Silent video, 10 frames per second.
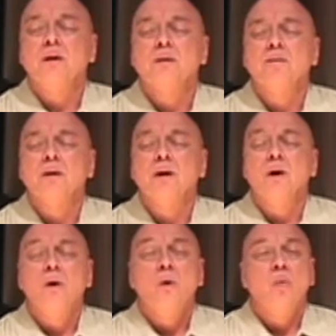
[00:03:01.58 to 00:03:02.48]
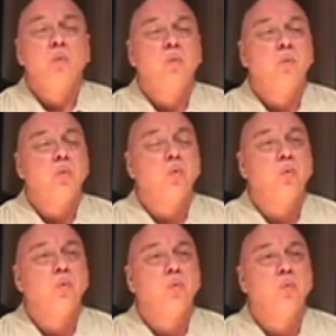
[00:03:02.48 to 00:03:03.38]
tongue
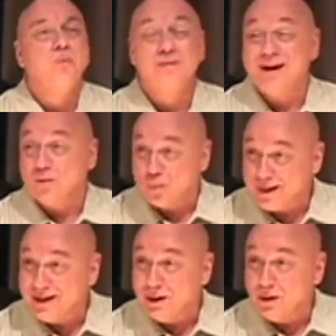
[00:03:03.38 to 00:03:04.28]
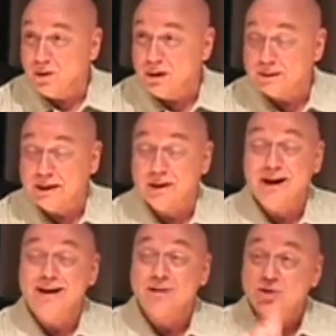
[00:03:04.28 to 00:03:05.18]
down really low like that.
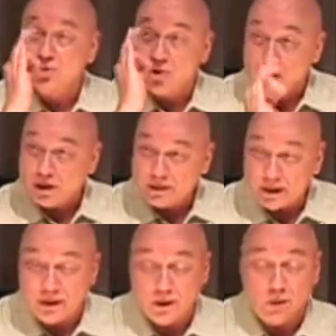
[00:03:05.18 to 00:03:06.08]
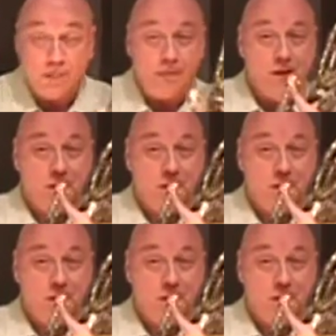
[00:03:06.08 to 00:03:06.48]
And to start that note,